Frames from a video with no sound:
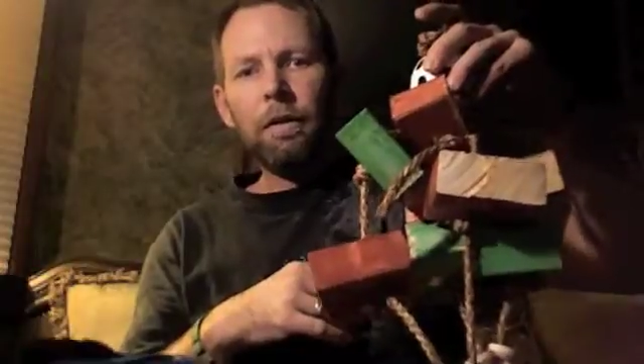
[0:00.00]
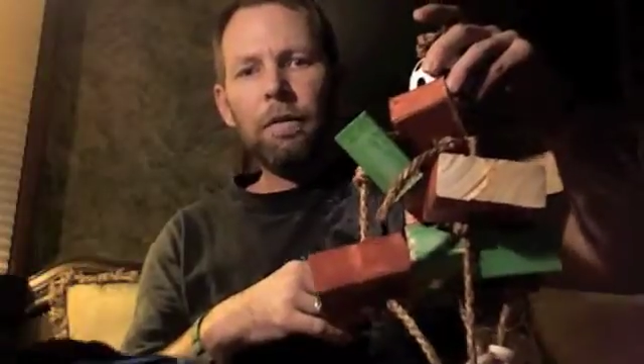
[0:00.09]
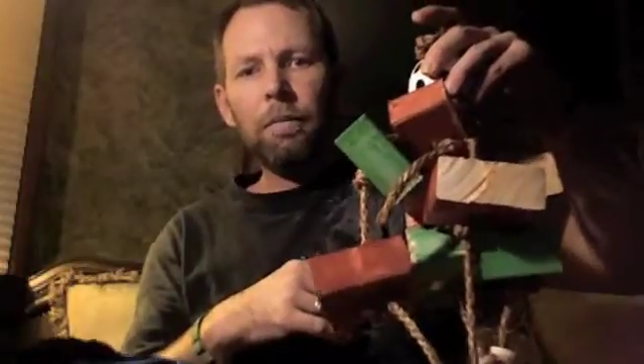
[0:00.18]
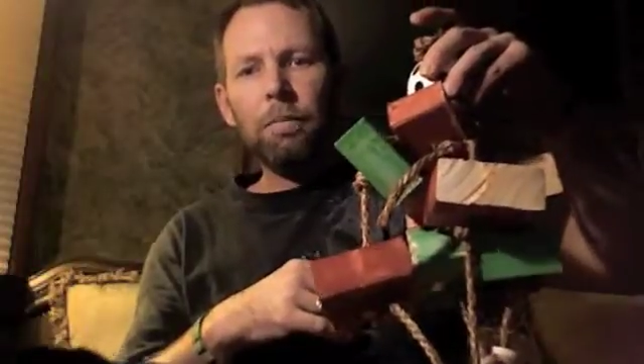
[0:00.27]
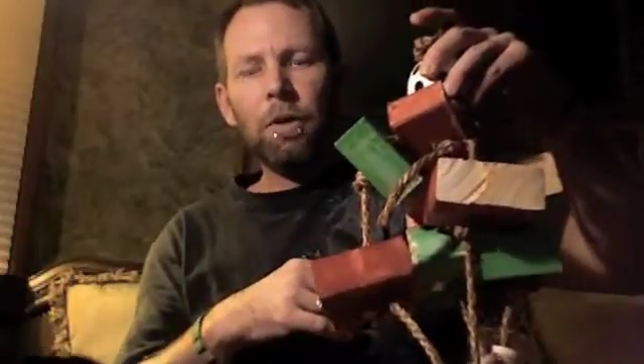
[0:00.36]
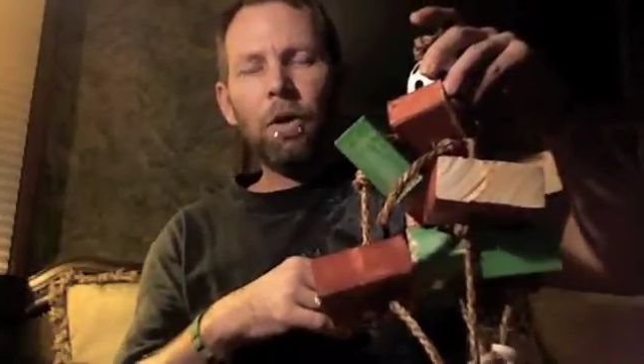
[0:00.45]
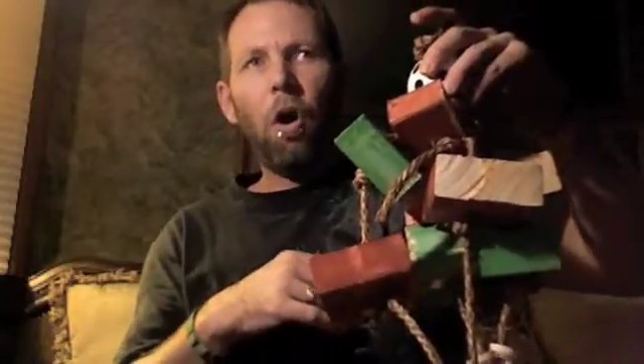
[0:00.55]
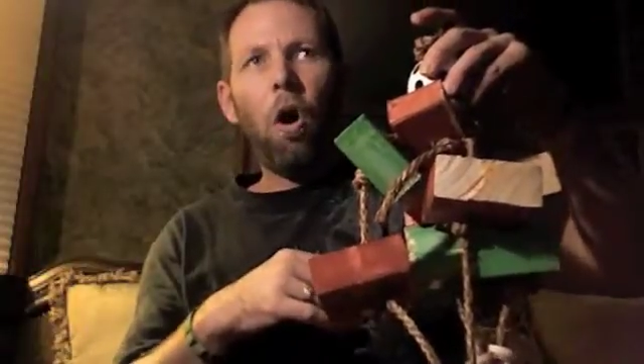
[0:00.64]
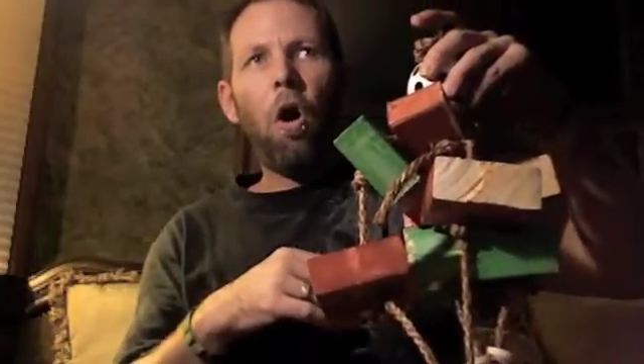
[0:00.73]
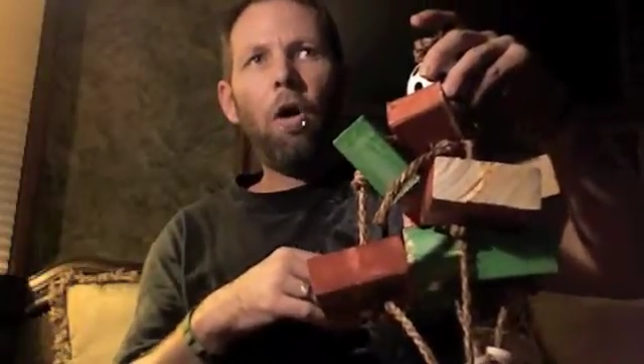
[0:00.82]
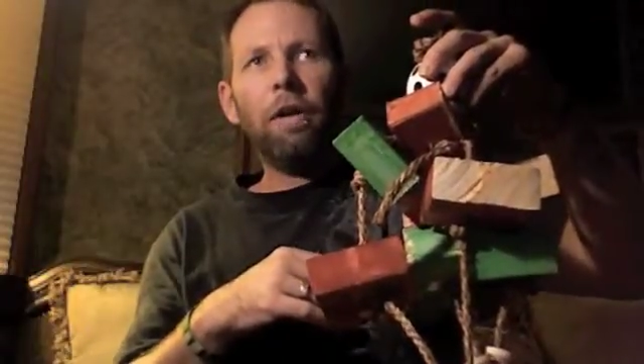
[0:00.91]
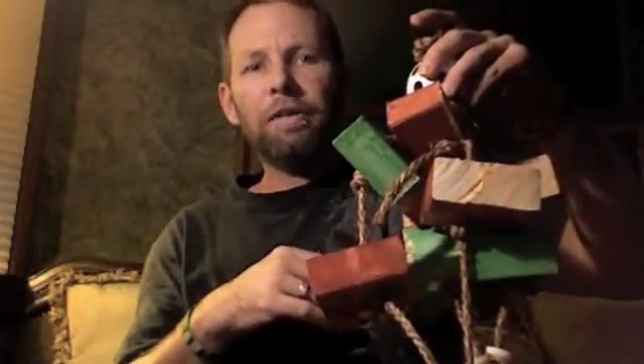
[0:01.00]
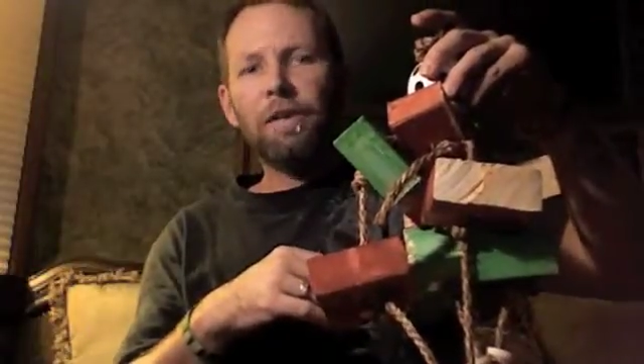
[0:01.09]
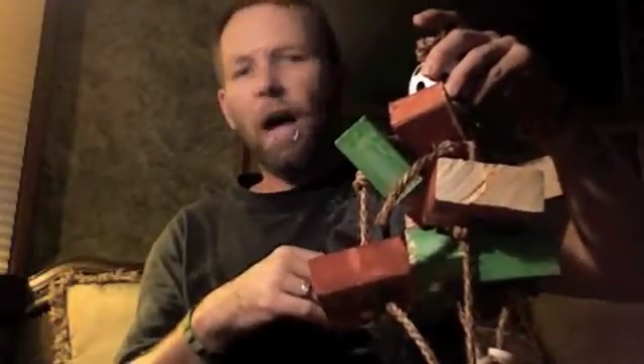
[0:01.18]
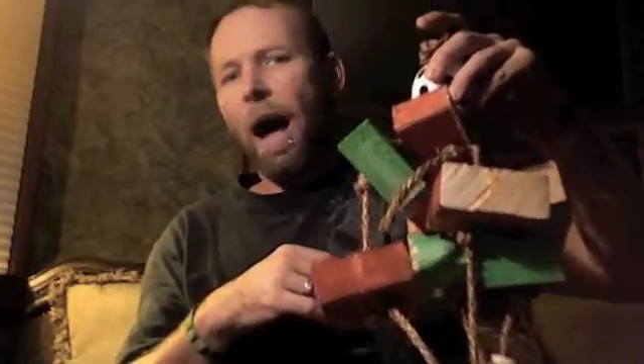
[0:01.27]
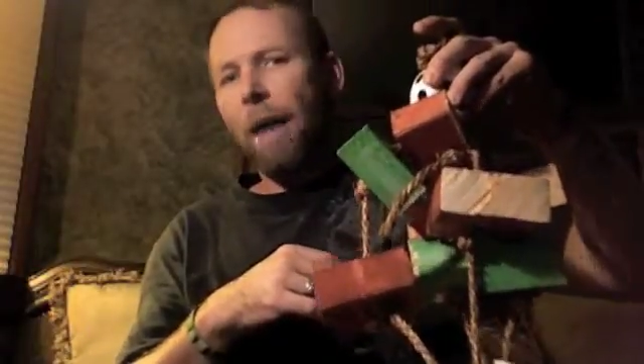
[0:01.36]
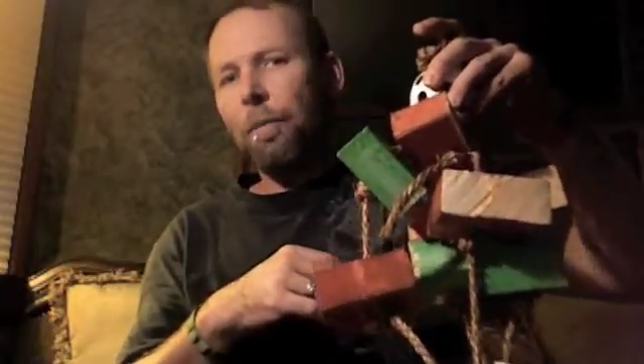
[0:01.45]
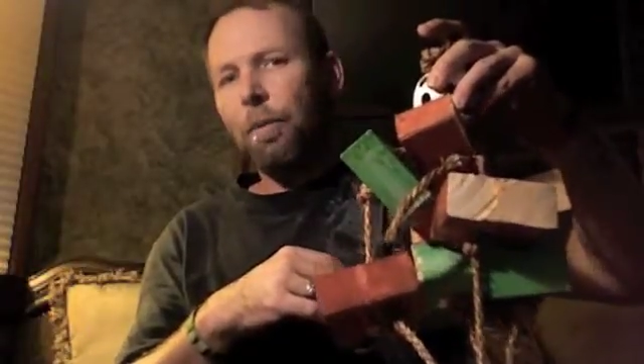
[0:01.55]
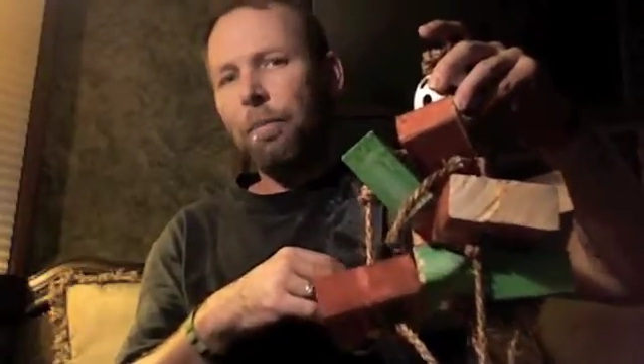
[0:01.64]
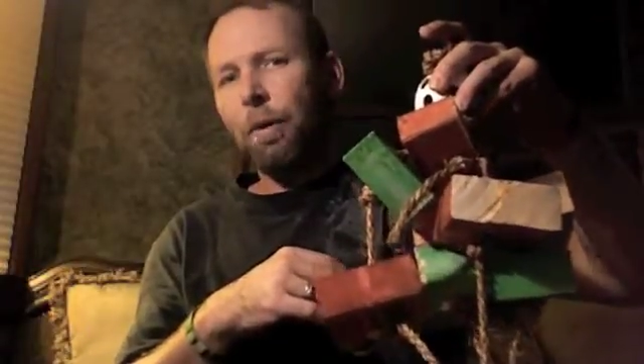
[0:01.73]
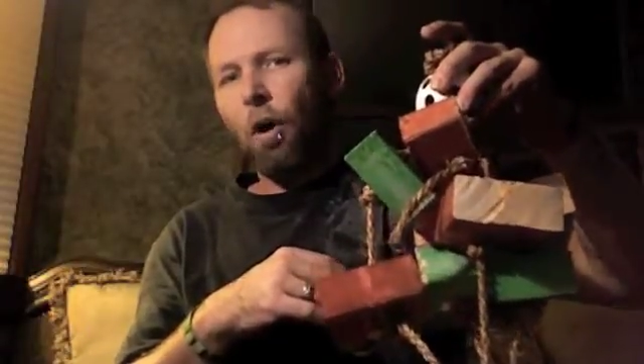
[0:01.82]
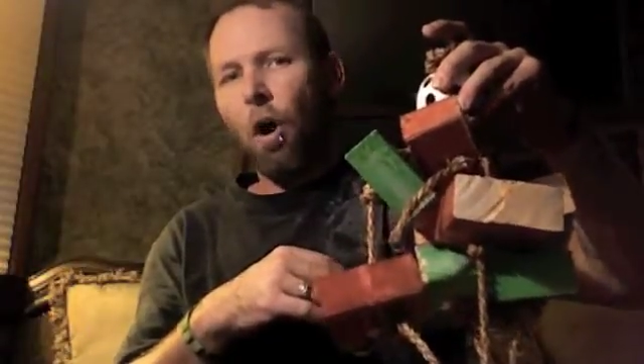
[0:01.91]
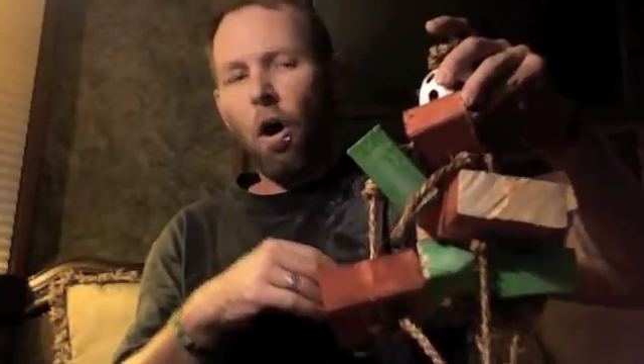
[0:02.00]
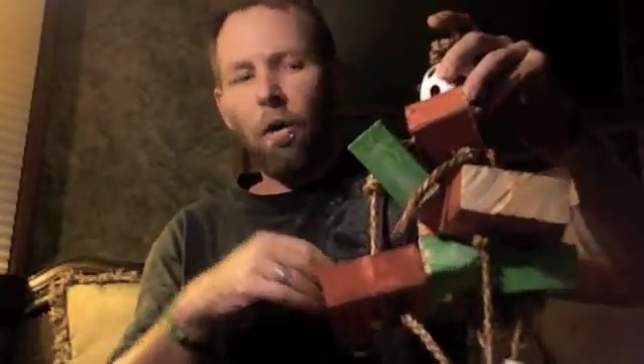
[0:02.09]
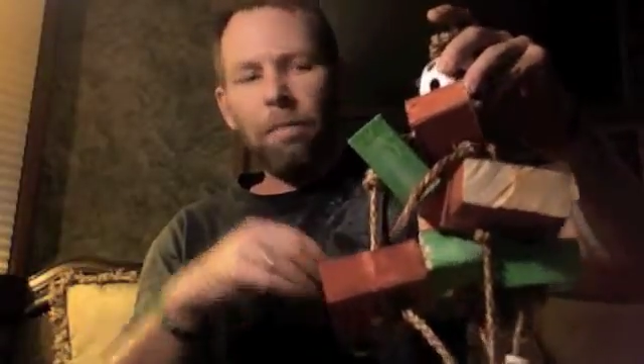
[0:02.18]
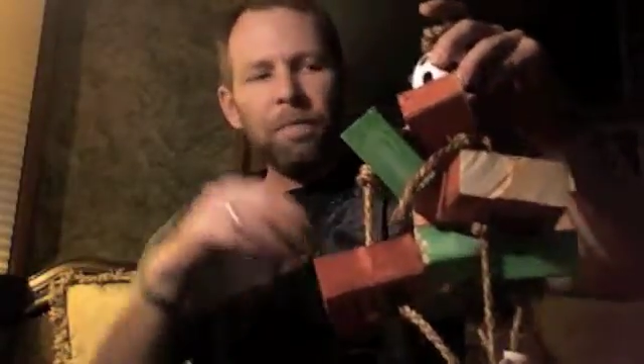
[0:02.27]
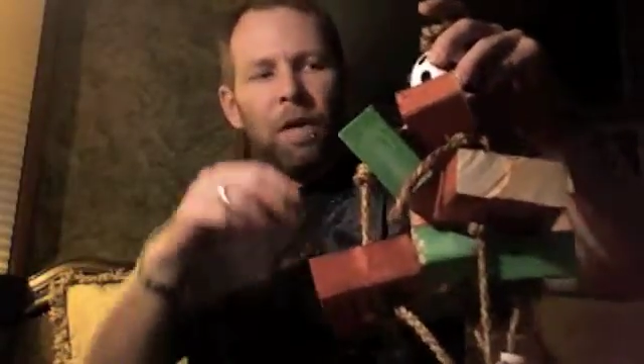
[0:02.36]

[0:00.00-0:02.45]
macaw. It's a hybrid macaw.